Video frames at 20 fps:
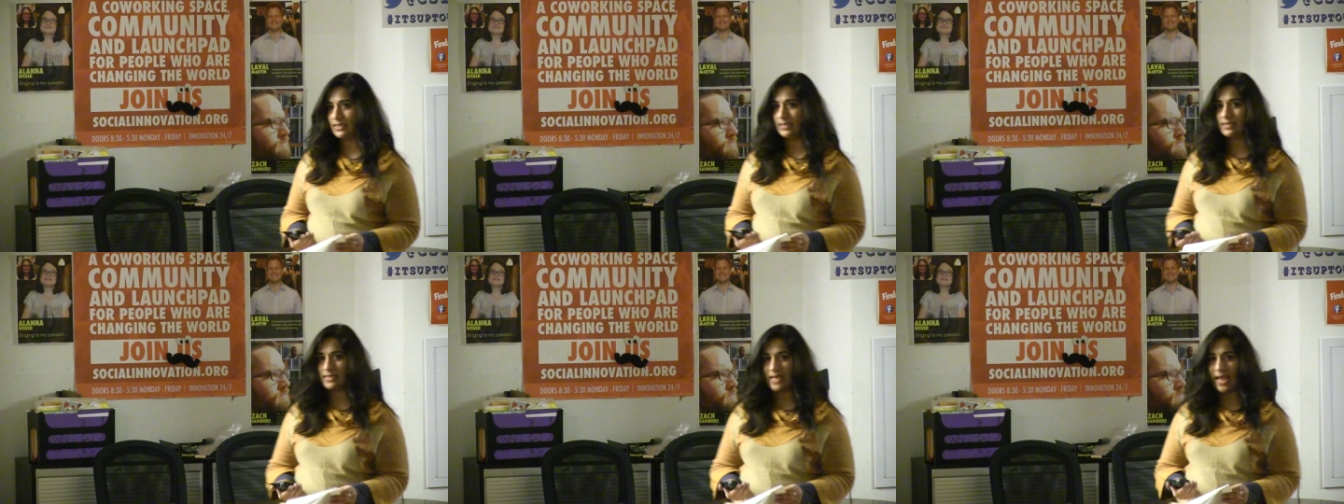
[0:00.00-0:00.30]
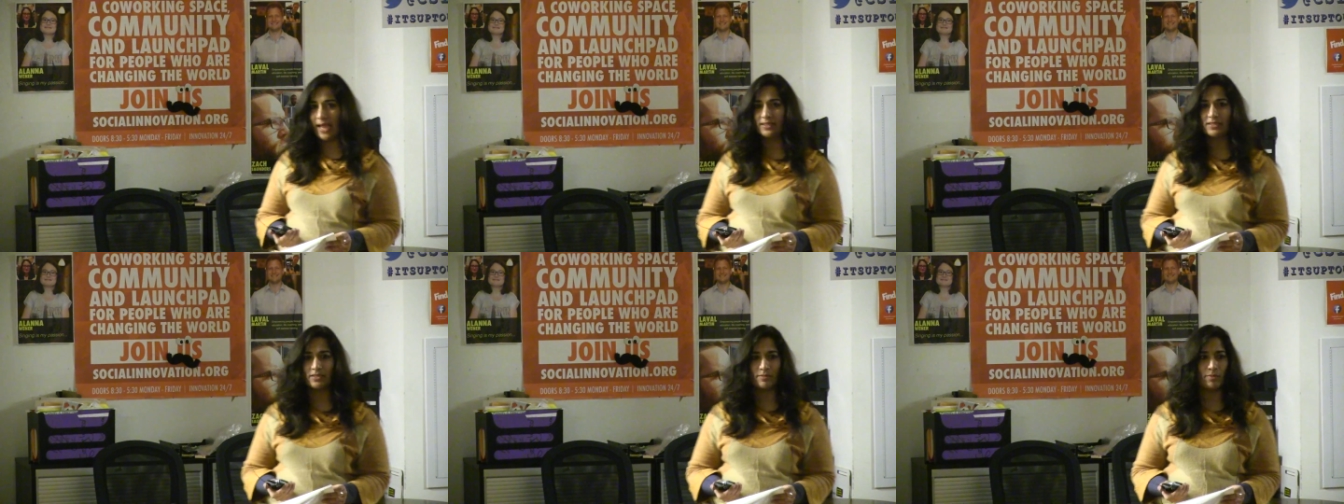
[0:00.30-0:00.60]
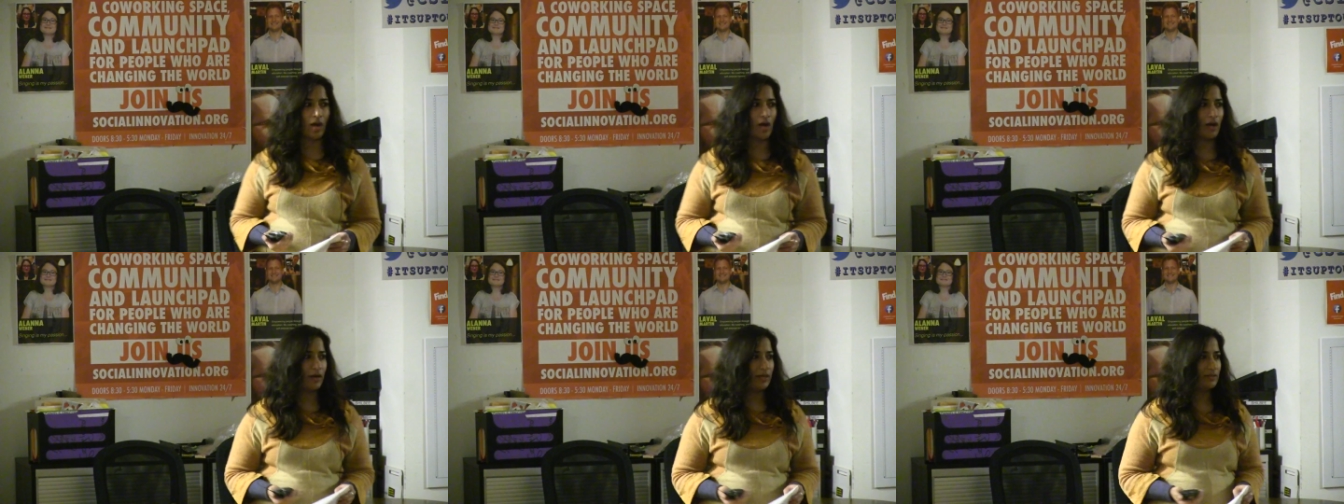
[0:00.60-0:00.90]
in
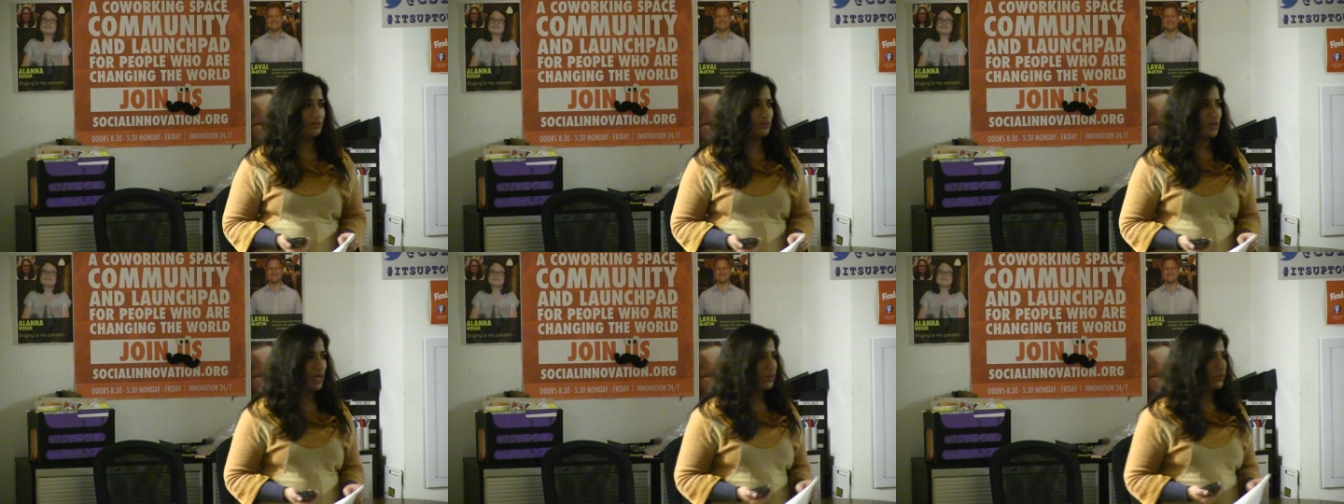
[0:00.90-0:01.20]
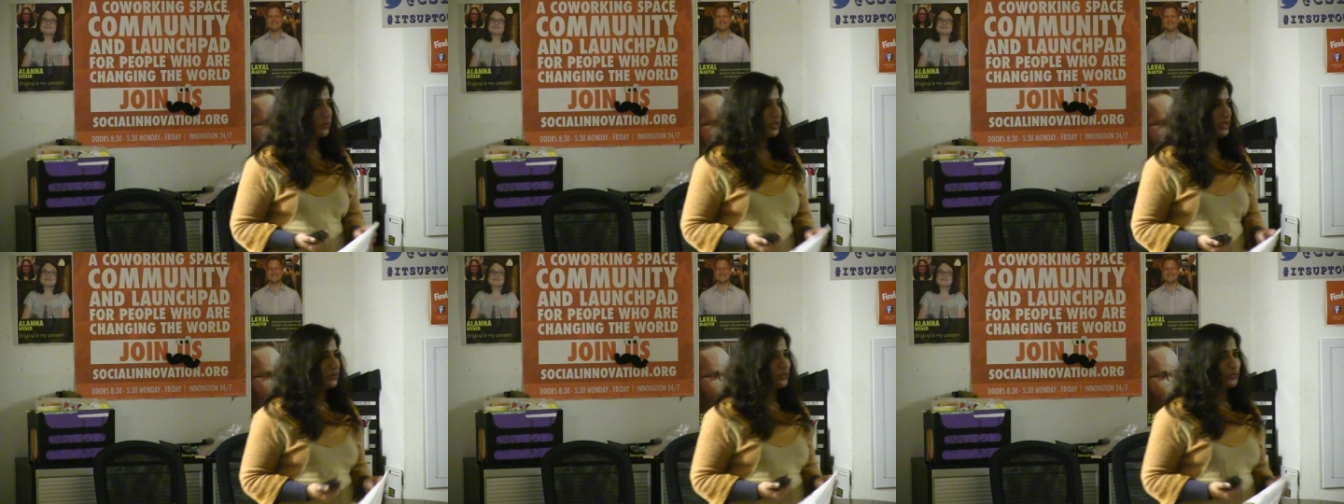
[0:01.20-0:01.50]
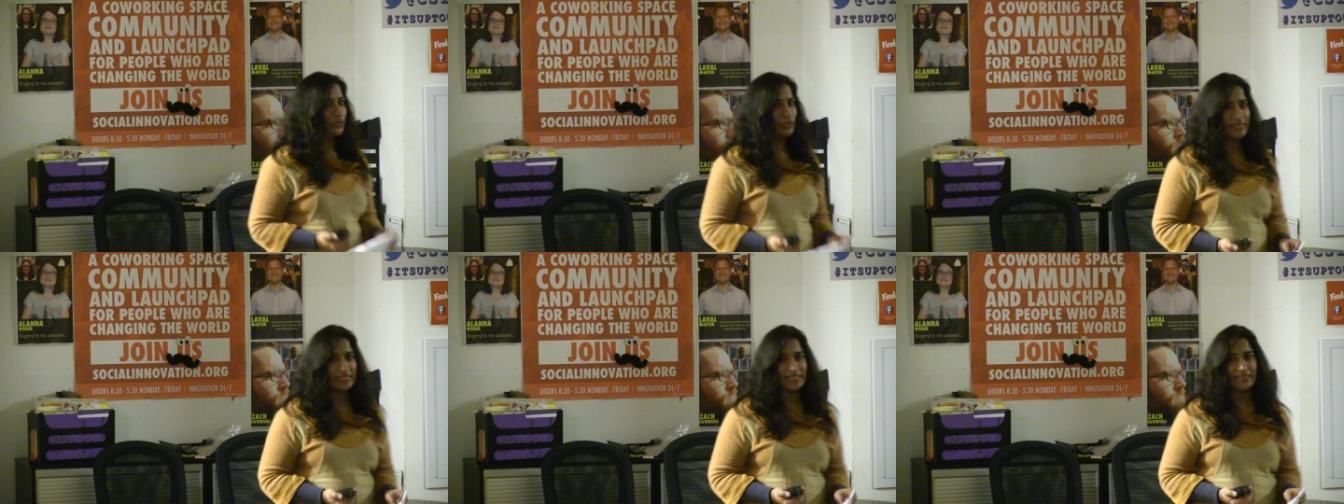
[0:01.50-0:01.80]
Zanzibar and we
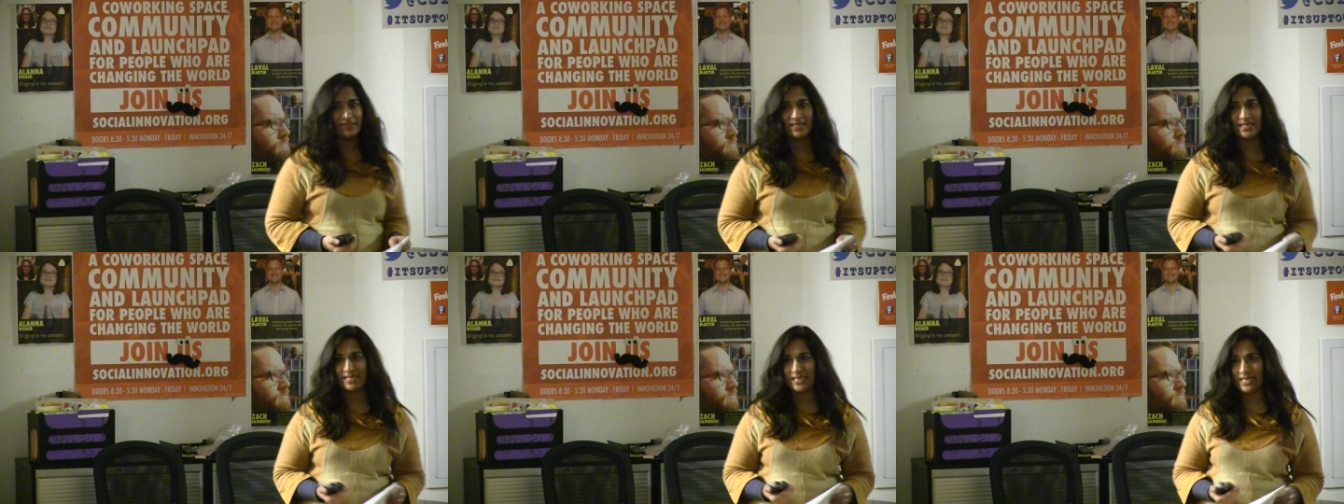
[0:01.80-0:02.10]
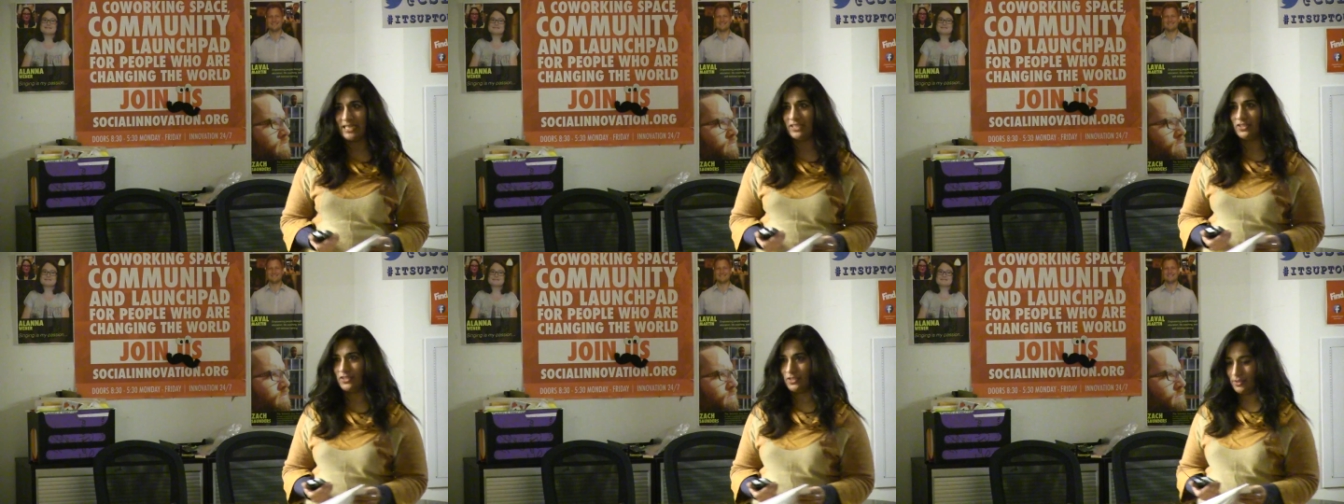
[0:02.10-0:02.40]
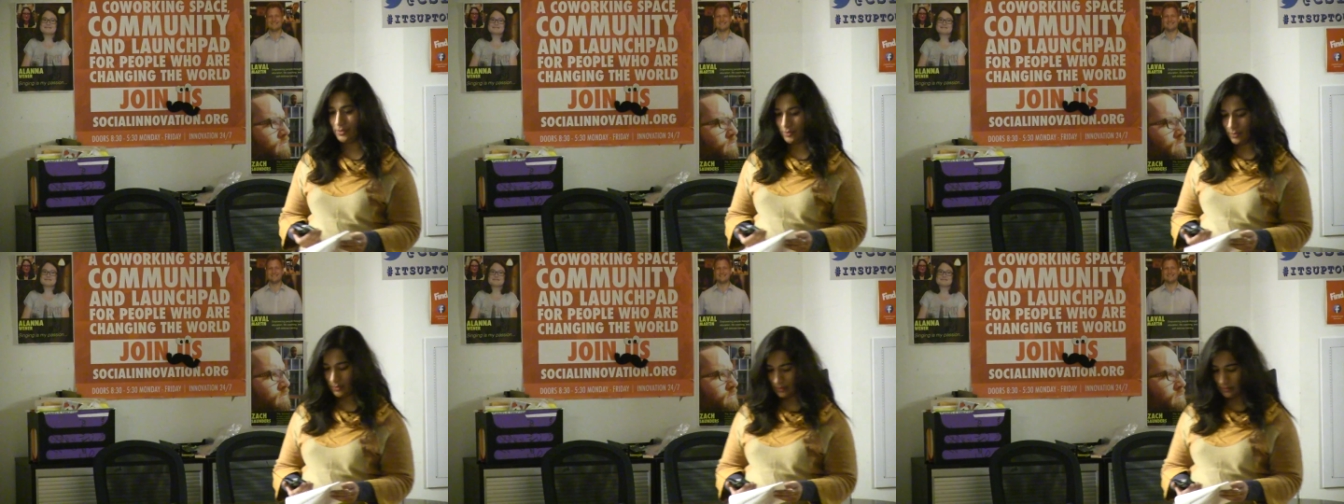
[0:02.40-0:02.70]
really need
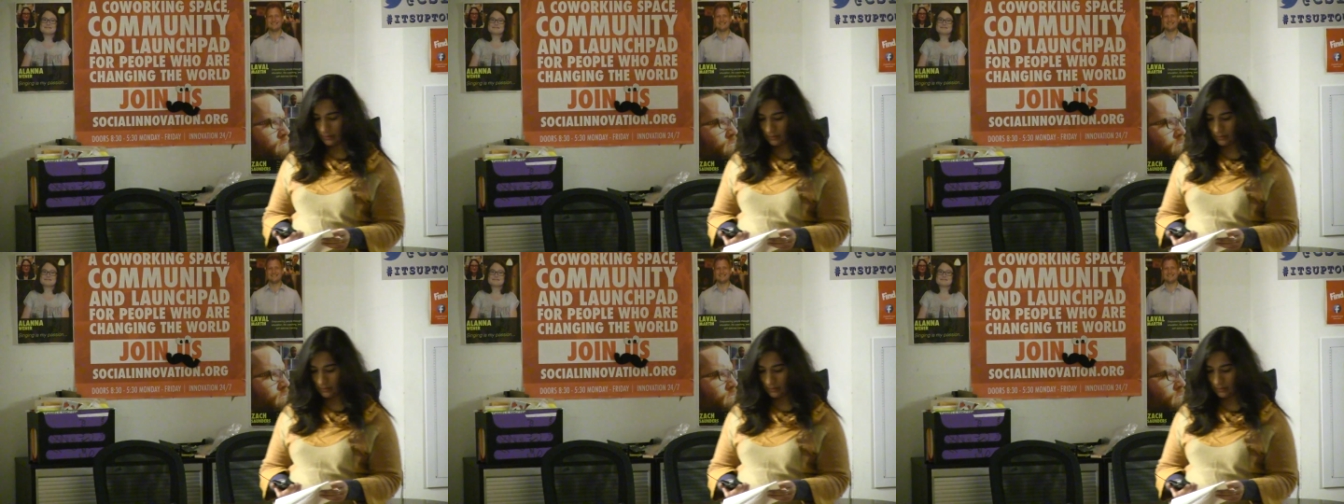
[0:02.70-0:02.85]
you.